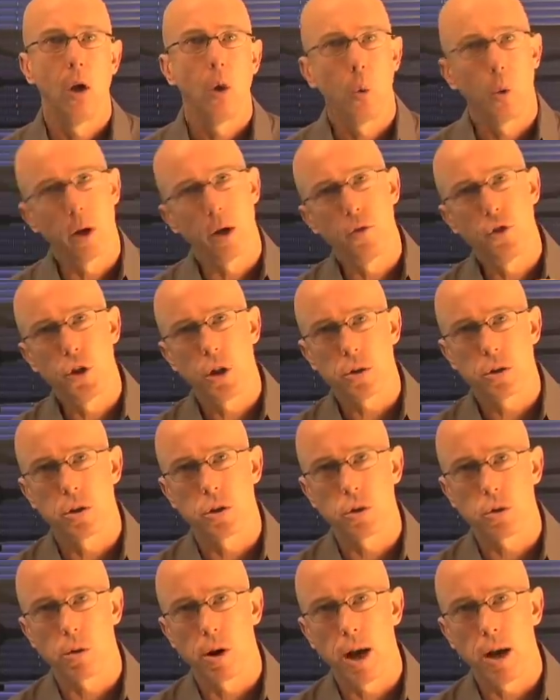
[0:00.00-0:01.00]
What I've just
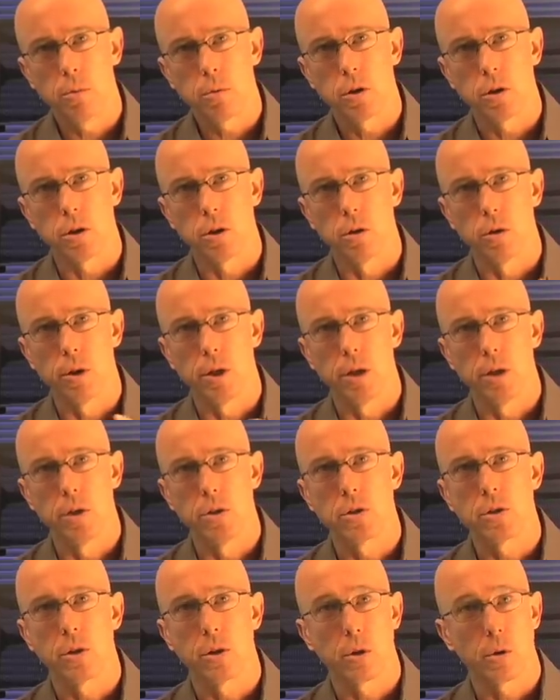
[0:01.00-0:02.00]
described to you
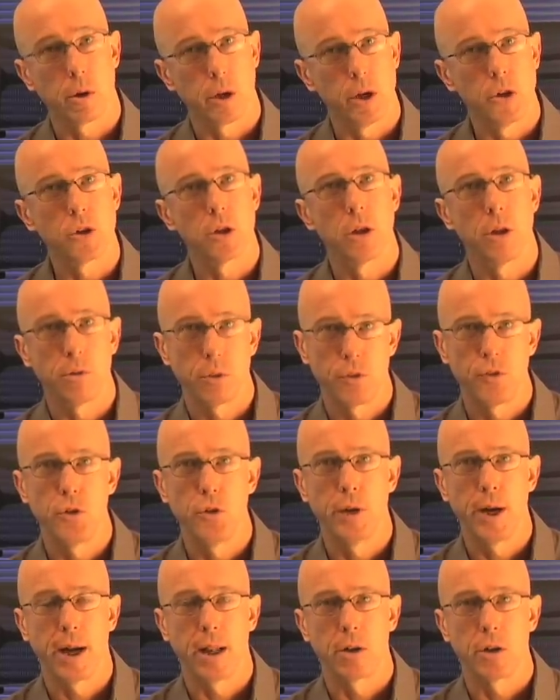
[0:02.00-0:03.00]
is the creation of a
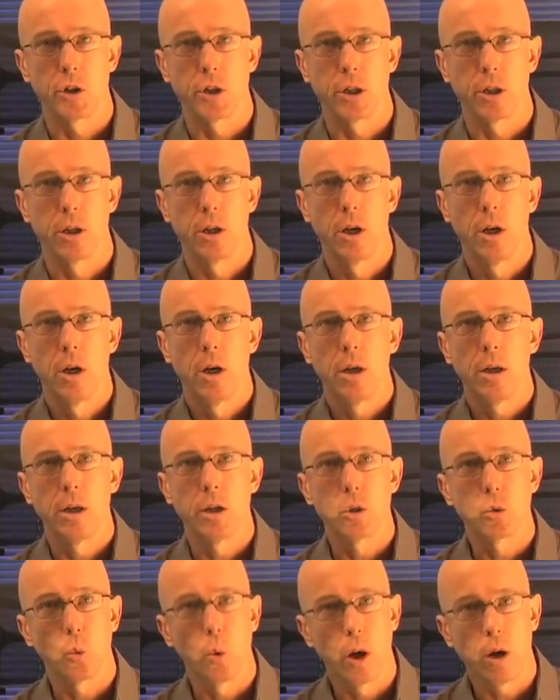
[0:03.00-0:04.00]
food allergy. It
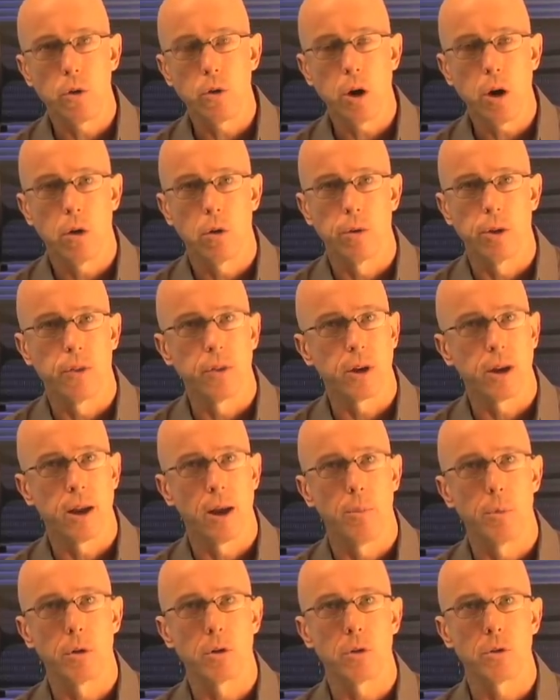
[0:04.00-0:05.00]
is well known that the
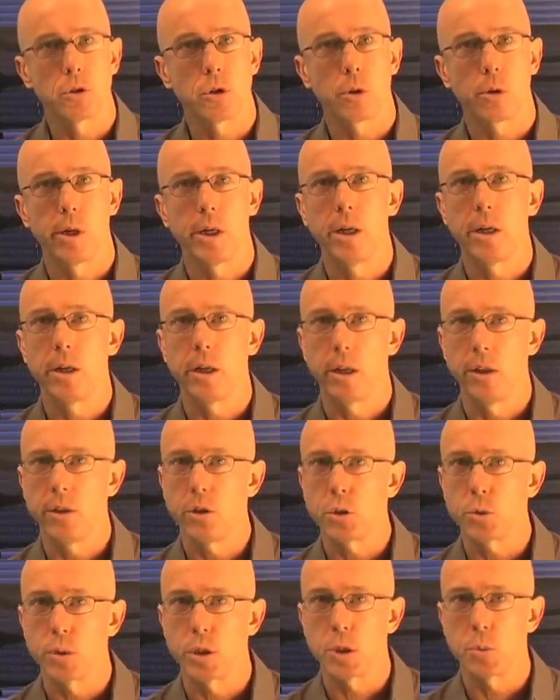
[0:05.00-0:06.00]
chemicals created in
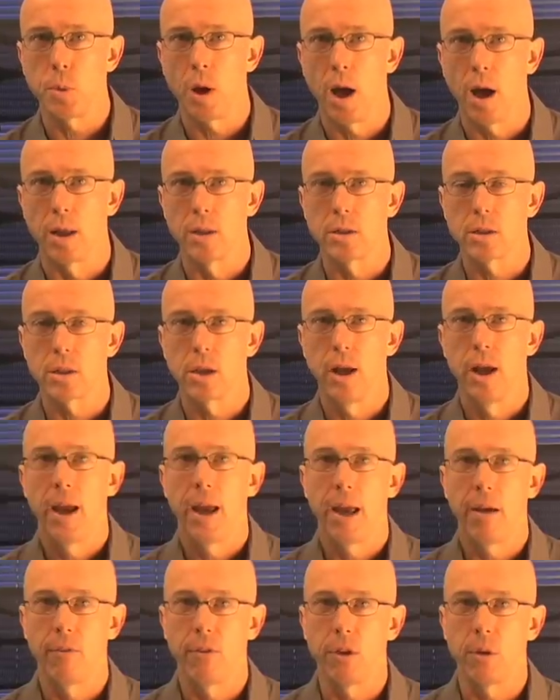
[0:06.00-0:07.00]
this response
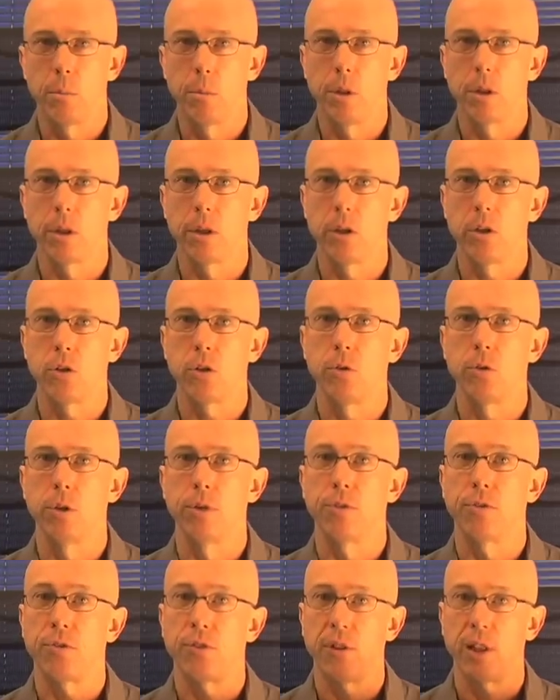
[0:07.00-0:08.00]
have the ability to
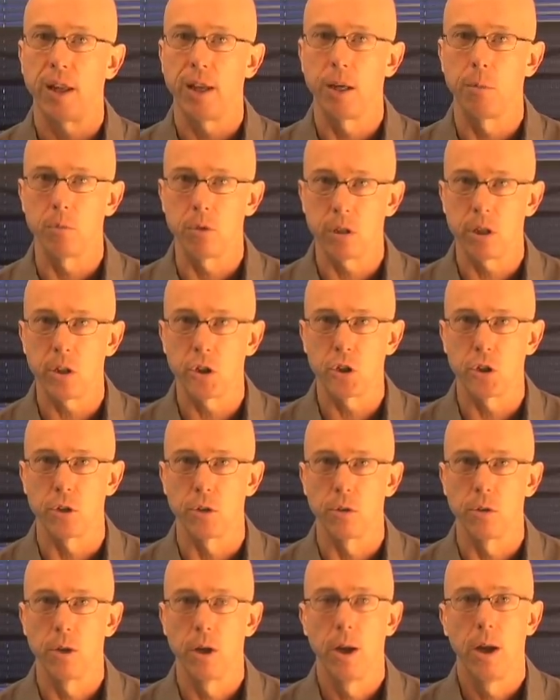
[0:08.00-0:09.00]
inflame
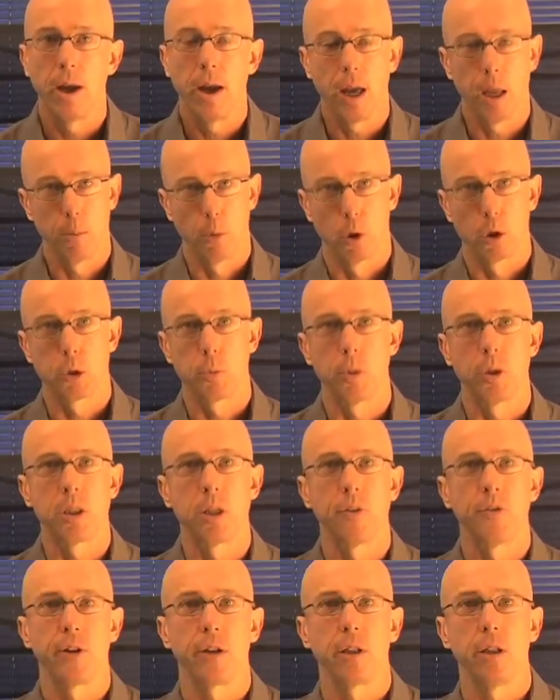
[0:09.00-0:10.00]
tissue, and more
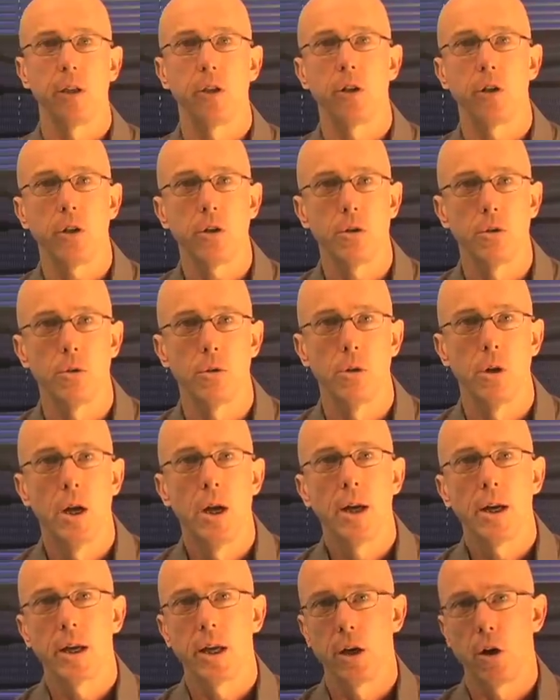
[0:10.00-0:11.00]
specifically to you,
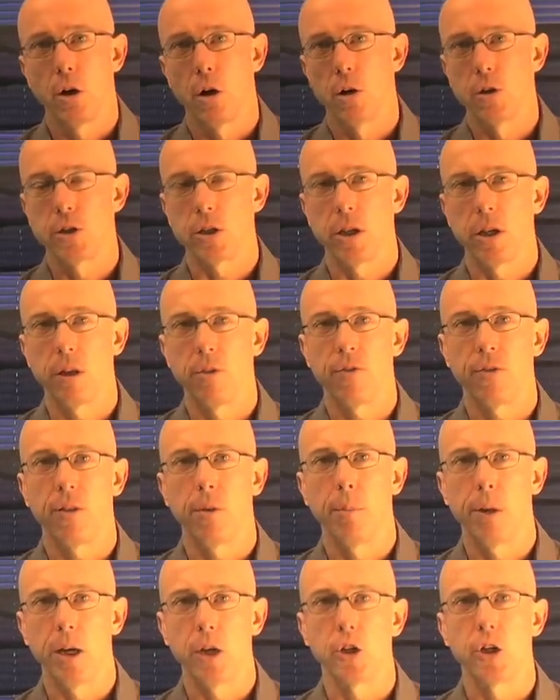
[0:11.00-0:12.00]
can cause the
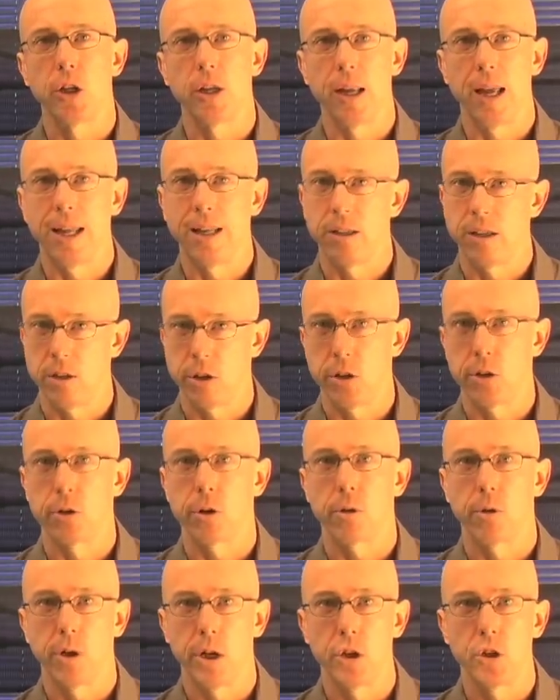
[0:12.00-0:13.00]
inflammation and
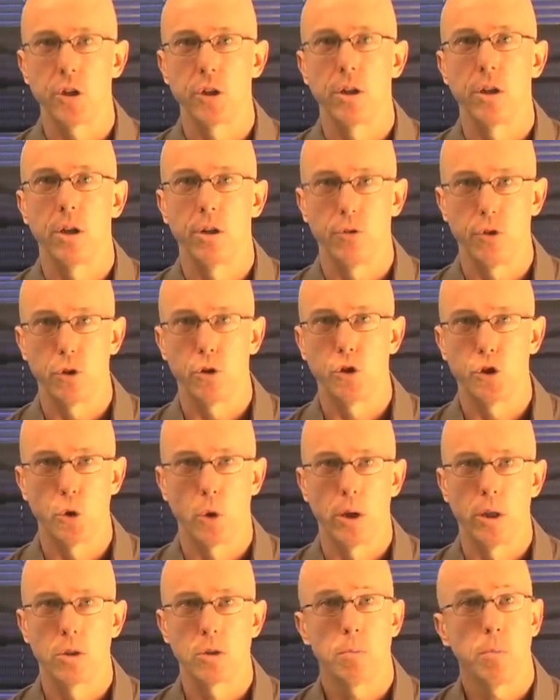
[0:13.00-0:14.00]
deterioration of your
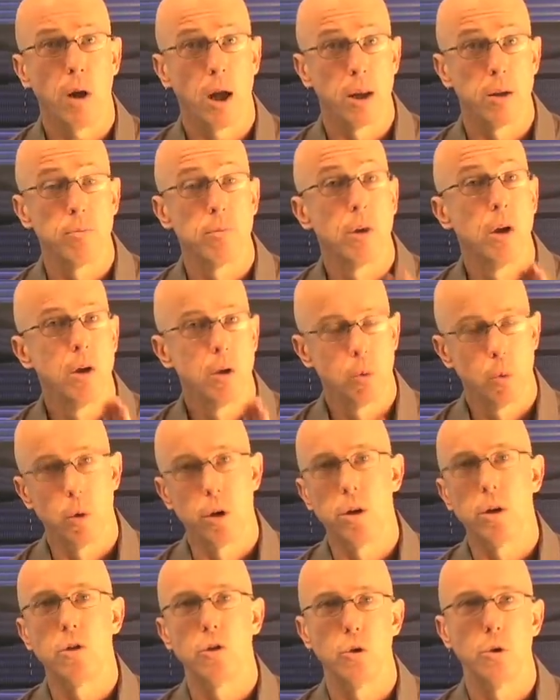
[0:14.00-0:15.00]
joints. But
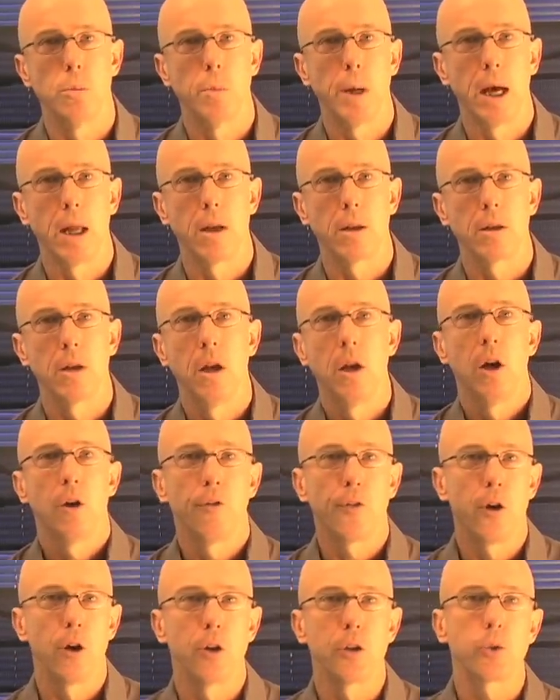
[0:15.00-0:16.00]
what do you do about it?
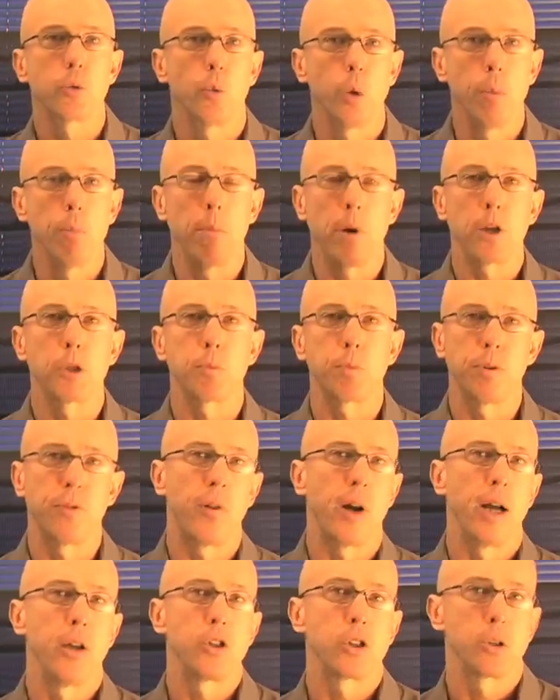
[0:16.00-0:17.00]
First, we must
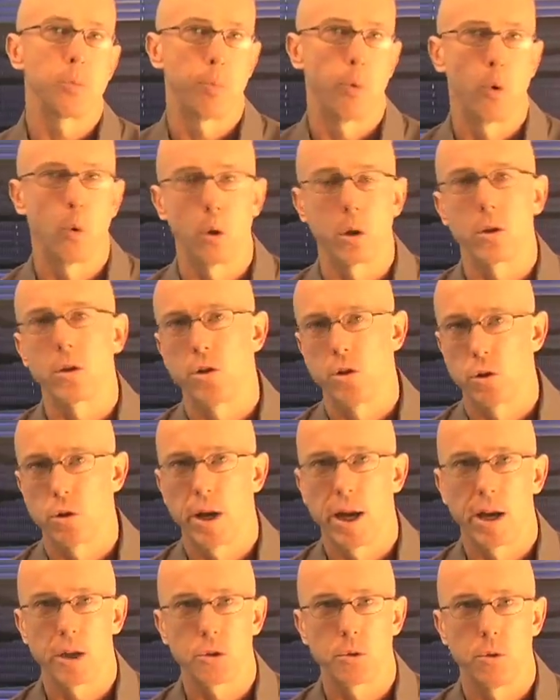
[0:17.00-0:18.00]
provide support to your
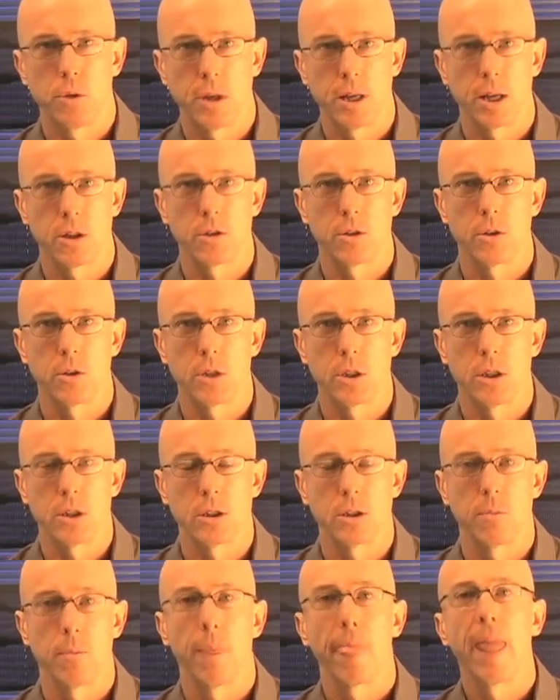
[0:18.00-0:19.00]
gastrointestinal
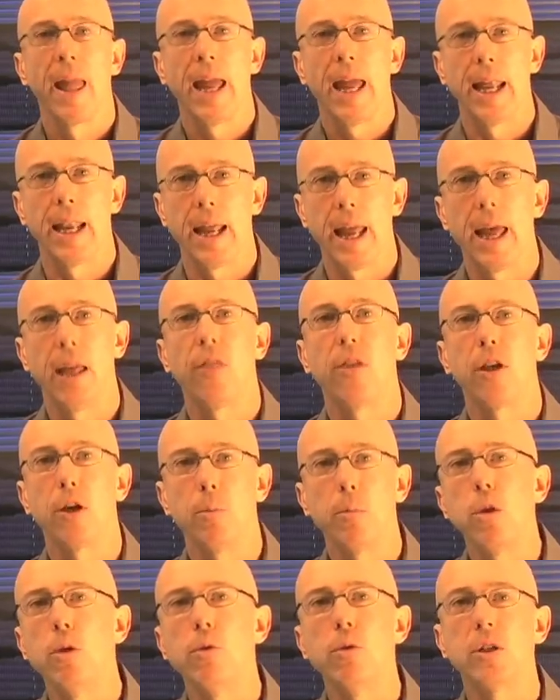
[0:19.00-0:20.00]
system and end the
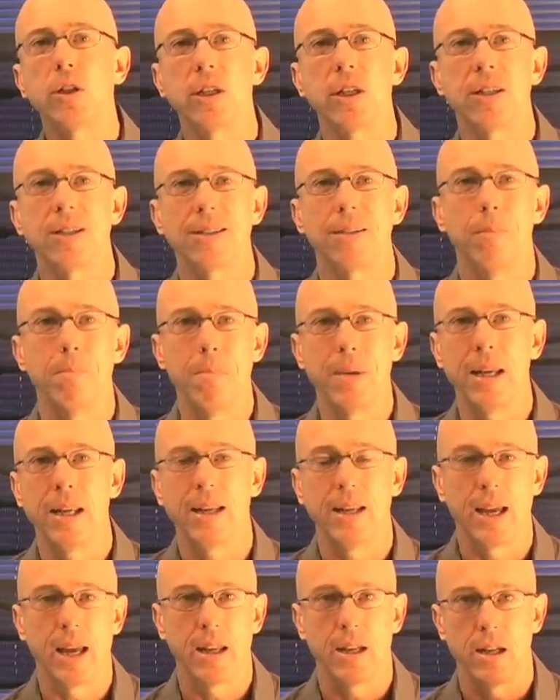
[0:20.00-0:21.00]
immune
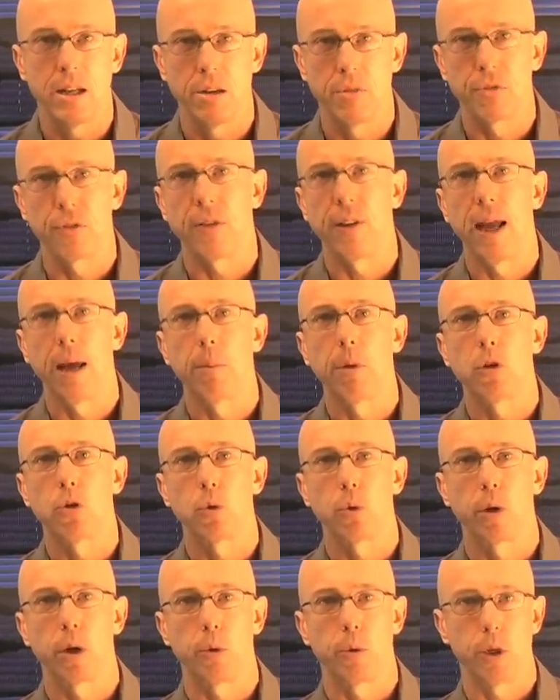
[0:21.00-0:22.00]
system-mediated
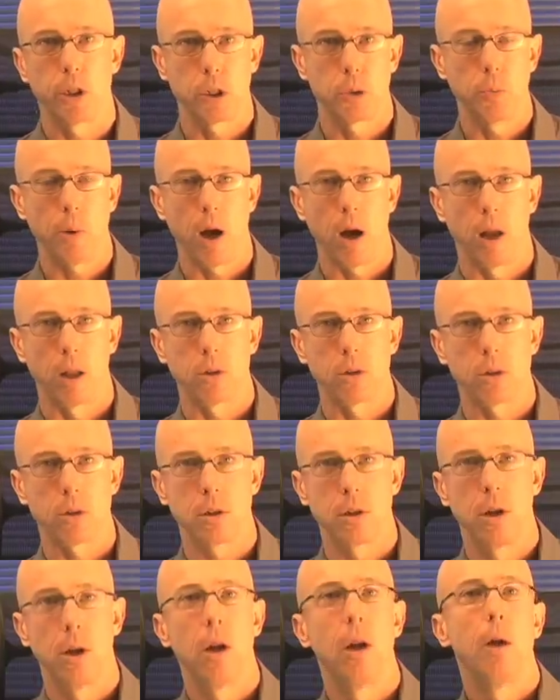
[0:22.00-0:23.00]
inflammatory
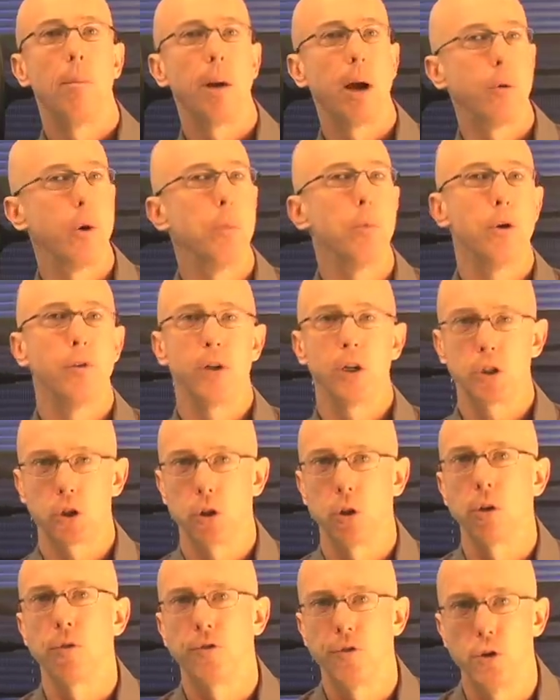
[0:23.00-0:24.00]
response by removing
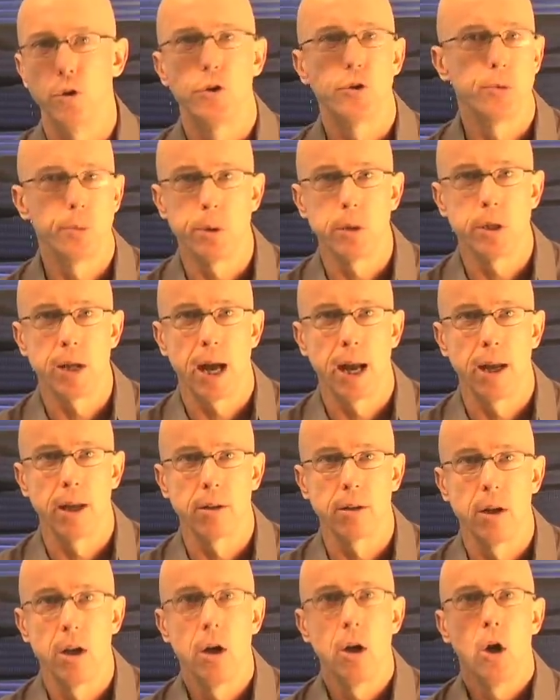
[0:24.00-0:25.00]
certain foods from your diet.